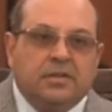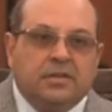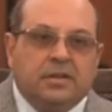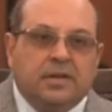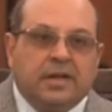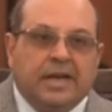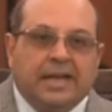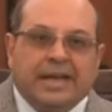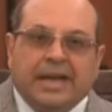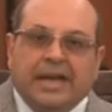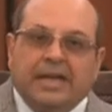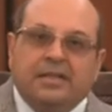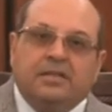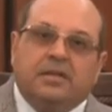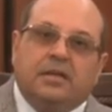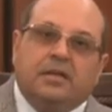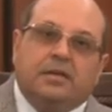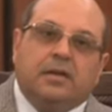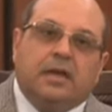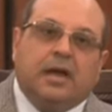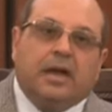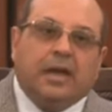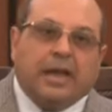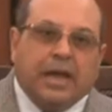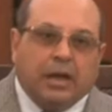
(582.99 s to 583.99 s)
and either
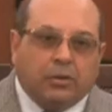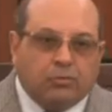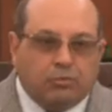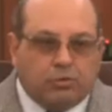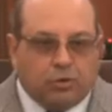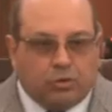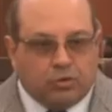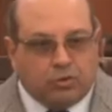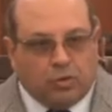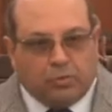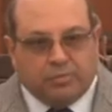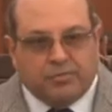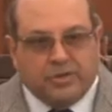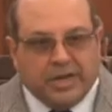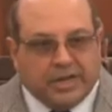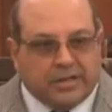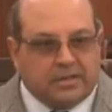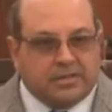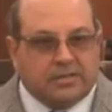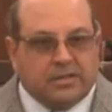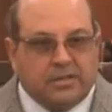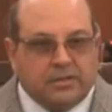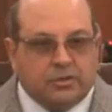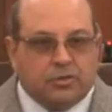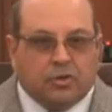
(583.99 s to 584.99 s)
allowed those
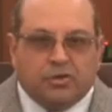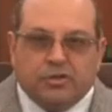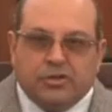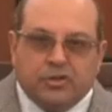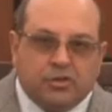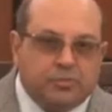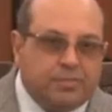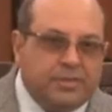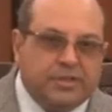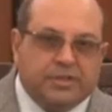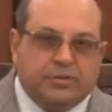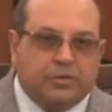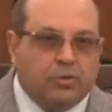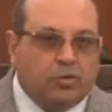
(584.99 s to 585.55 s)
objections or dismissed